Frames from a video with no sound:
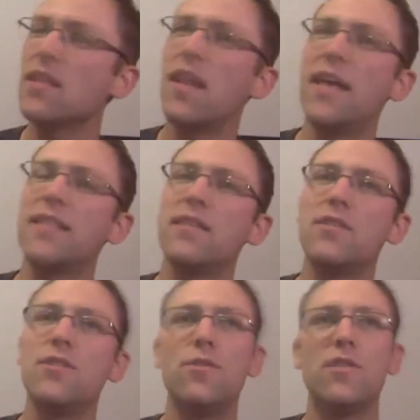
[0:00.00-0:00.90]
the last thing
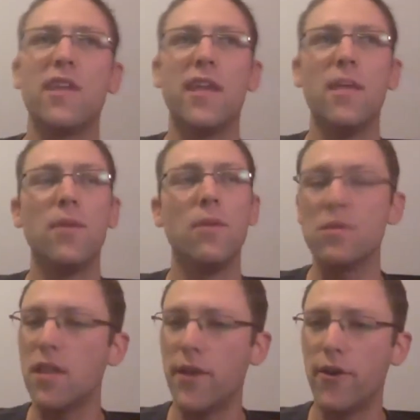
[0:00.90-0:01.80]
too is I keep a
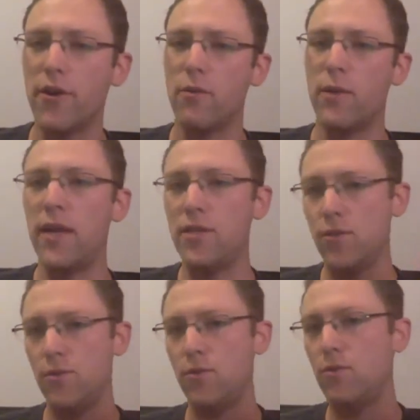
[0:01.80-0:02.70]
newsletter. When I
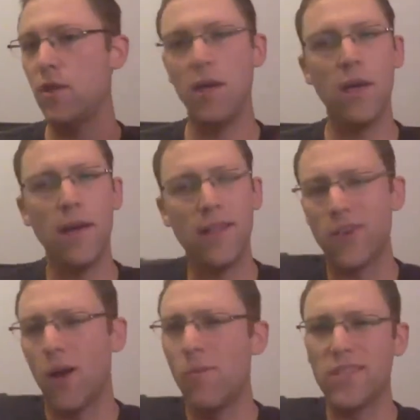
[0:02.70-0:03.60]
do, it's
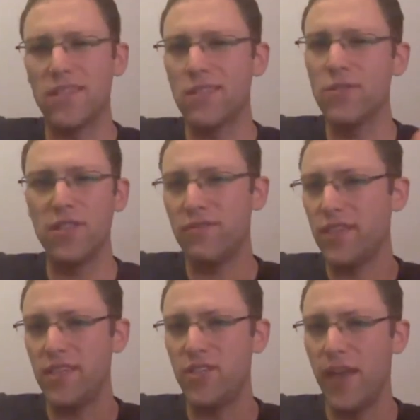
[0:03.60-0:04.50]
almost
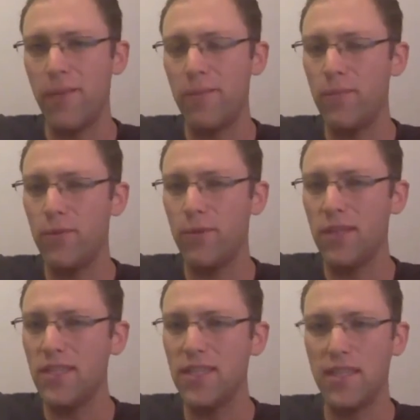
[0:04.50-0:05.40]
exclusively gem
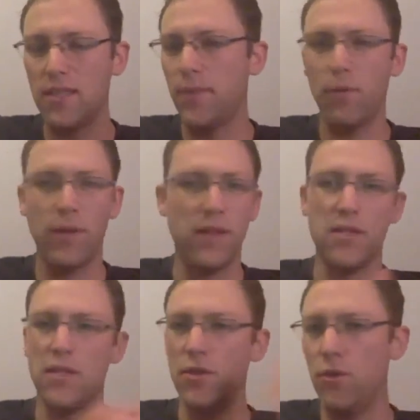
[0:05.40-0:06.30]
releases, but when there's
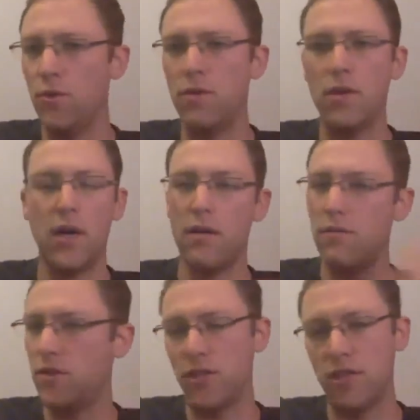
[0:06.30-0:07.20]
a new
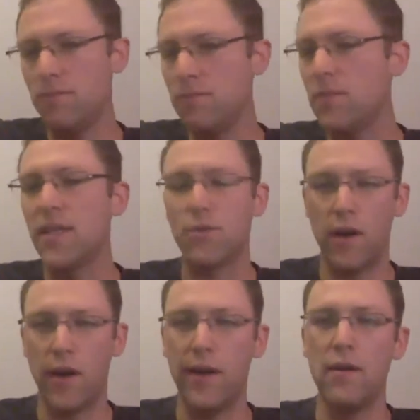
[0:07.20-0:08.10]
version, that's
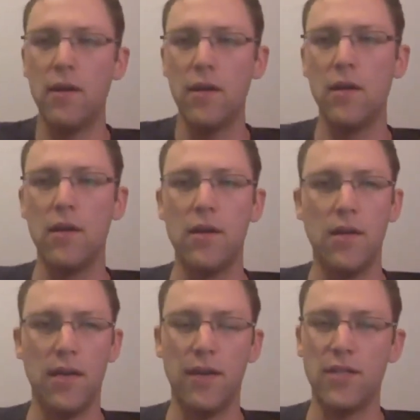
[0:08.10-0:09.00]
where I
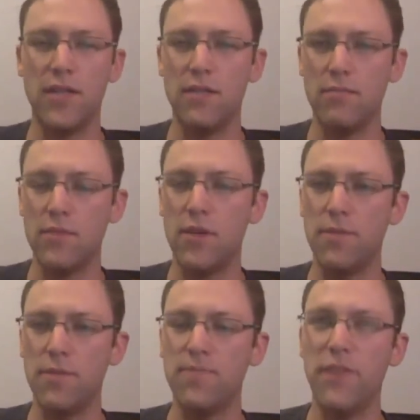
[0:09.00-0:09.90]
announce it.
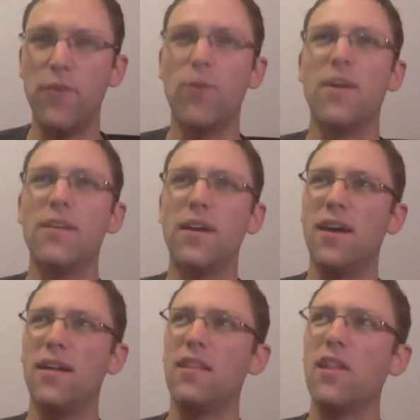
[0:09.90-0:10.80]
So if you want
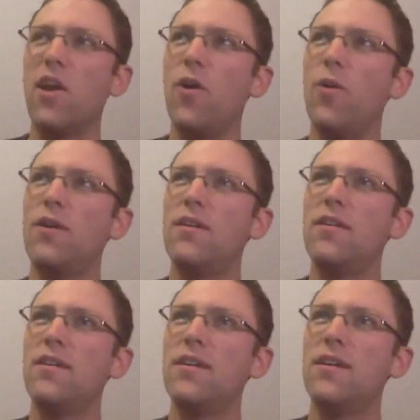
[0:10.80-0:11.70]
a low
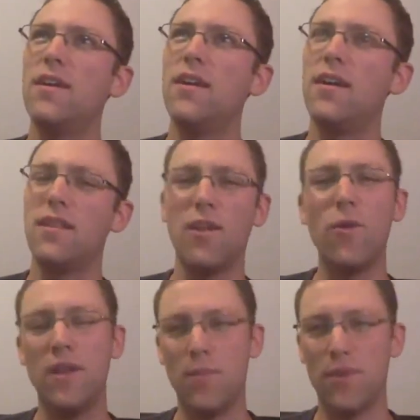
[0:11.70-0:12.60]

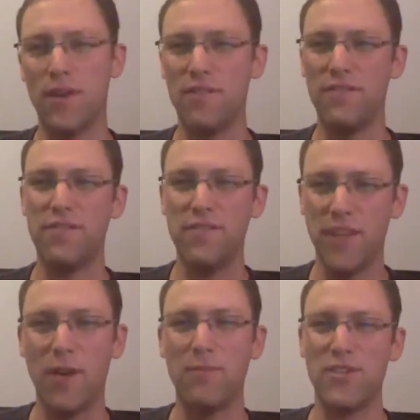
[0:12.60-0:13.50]
number of
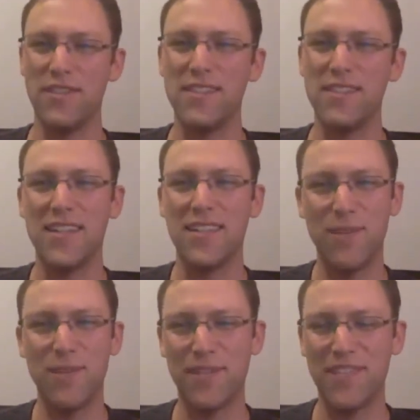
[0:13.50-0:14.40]
interruptions, that's the
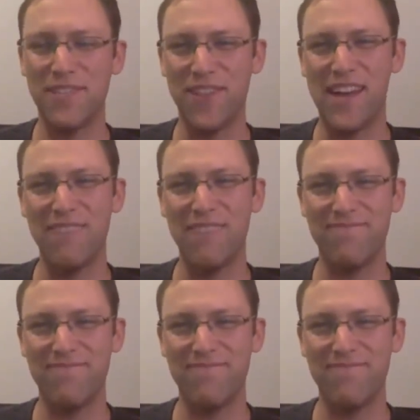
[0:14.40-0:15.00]
best place for that.